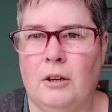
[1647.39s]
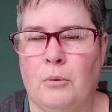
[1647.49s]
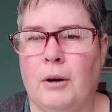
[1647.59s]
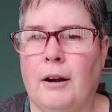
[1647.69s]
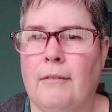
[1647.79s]

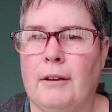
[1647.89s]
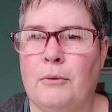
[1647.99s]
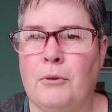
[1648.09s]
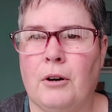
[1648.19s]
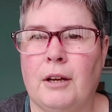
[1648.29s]
whatever you
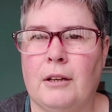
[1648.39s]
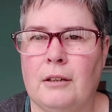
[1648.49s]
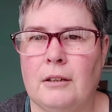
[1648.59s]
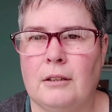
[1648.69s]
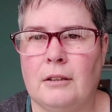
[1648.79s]
want
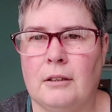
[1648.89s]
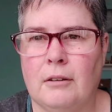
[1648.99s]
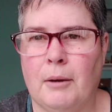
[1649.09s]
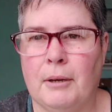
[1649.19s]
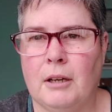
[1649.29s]

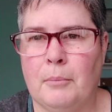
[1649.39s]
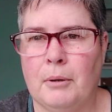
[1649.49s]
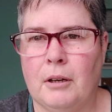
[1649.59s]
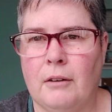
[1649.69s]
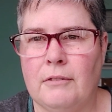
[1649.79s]
grab a cup of
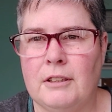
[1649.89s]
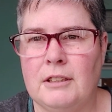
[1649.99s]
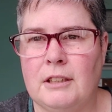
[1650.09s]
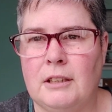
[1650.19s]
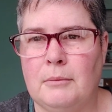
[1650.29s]
coffee,
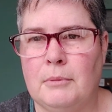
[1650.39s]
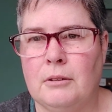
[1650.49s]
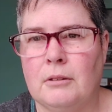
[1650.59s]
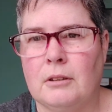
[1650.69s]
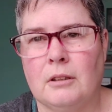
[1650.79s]
tea,
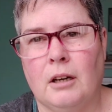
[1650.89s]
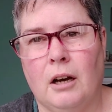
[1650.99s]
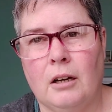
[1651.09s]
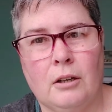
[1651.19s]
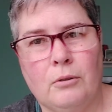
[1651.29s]
milk,
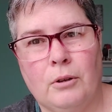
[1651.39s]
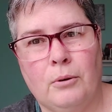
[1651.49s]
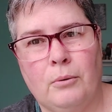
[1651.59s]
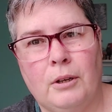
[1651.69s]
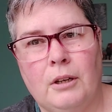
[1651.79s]
hot
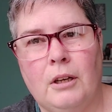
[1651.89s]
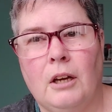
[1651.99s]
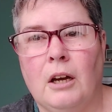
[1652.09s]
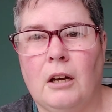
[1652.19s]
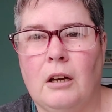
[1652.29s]
cocoa,
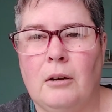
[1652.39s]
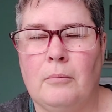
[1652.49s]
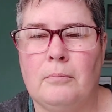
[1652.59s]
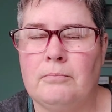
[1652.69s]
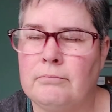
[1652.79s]

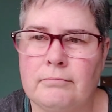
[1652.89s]
um,